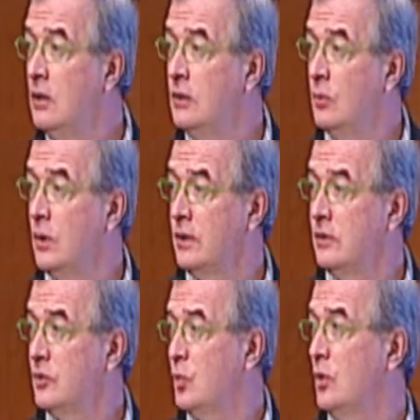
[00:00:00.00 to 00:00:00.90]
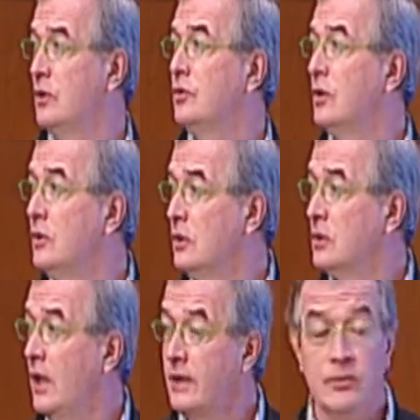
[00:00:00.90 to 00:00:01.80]
to what this world is going to
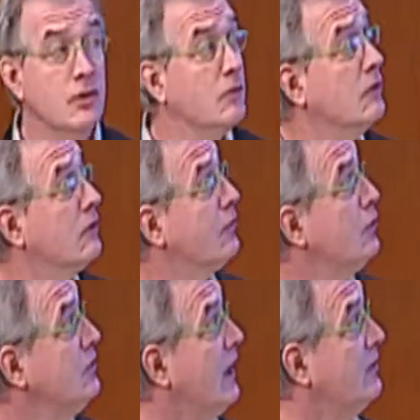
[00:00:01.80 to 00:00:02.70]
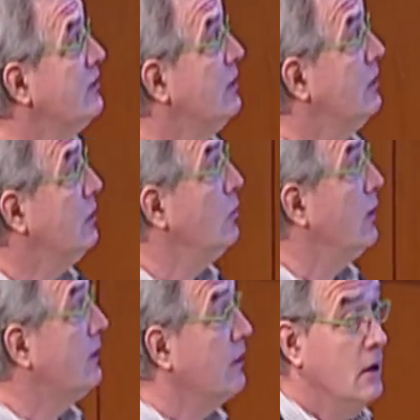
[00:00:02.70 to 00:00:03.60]
look like soon. The first has to do
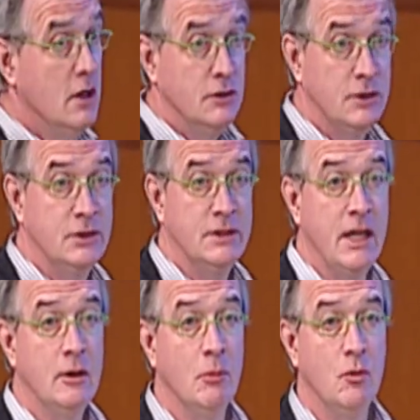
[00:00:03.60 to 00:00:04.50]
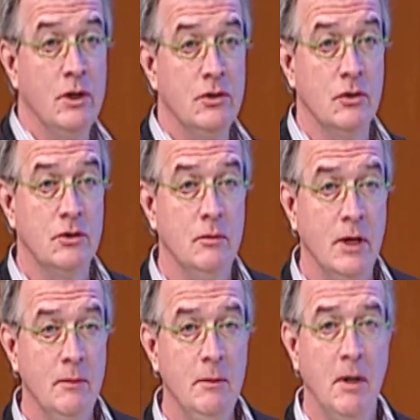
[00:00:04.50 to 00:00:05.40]
with sustainable research, and what
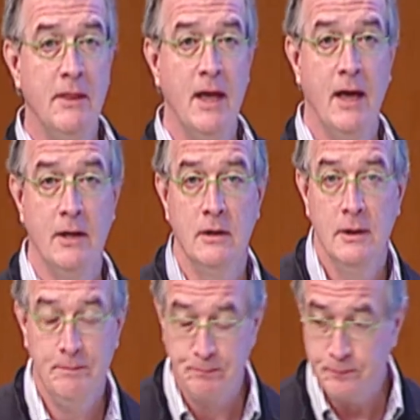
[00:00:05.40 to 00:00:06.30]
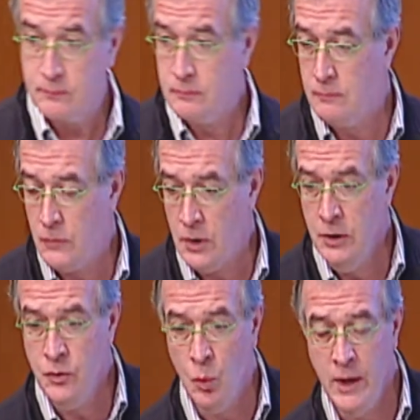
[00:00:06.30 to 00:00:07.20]
I mean by that
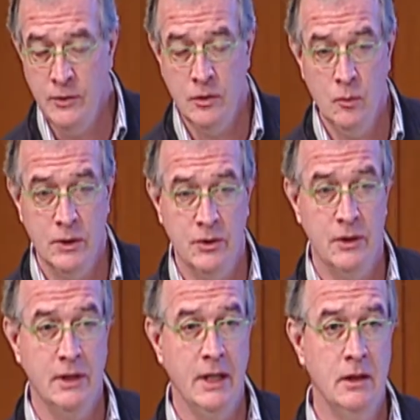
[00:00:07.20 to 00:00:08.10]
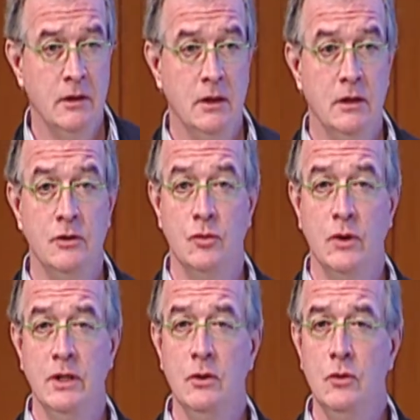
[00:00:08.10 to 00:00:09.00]
is ways in which the data is
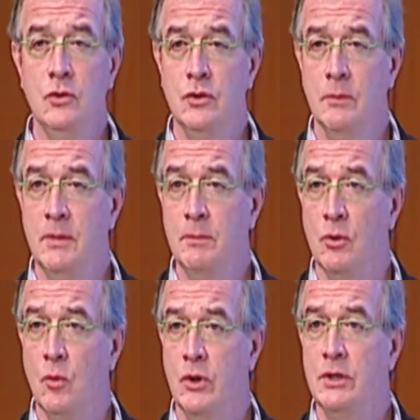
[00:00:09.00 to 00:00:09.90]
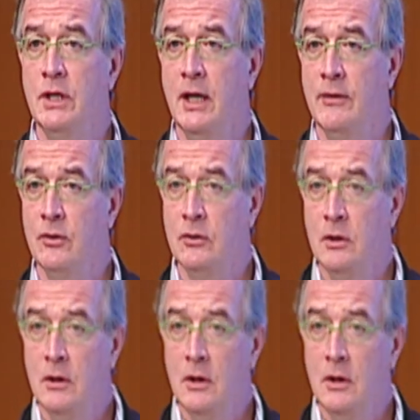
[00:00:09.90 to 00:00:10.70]
reused, people work together